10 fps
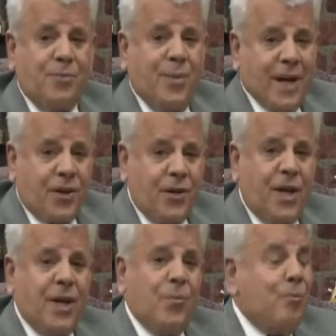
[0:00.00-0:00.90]
better
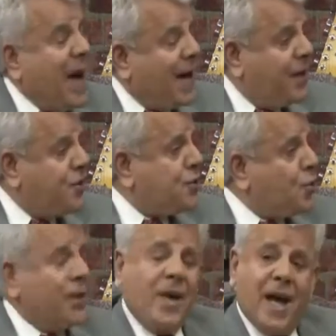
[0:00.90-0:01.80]
manage
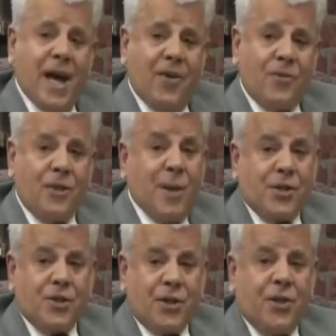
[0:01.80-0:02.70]
what they have to
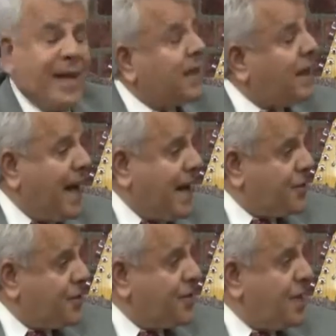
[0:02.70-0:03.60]
make certain that it
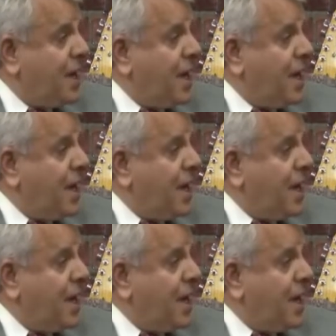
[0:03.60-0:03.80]
lasts.